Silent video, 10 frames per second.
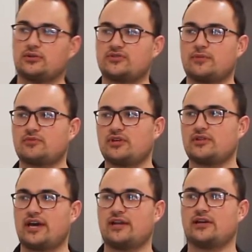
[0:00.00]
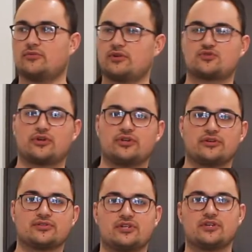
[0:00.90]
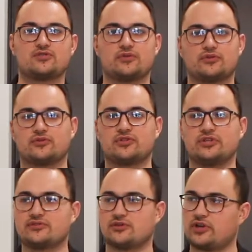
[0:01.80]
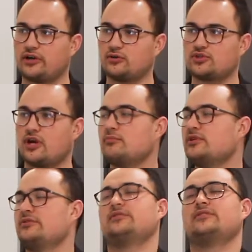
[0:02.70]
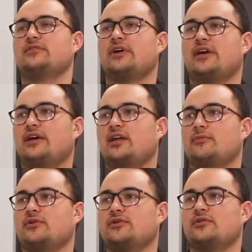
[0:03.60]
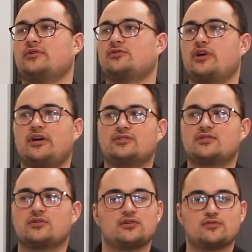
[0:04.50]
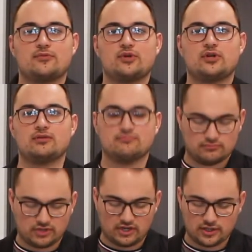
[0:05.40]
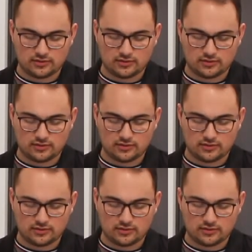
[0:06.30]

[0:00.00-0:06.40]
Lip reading: something that a restaurant near us does with their tortillas, their taco shop. And I'm gonna try it. I think it's pretty good. I don't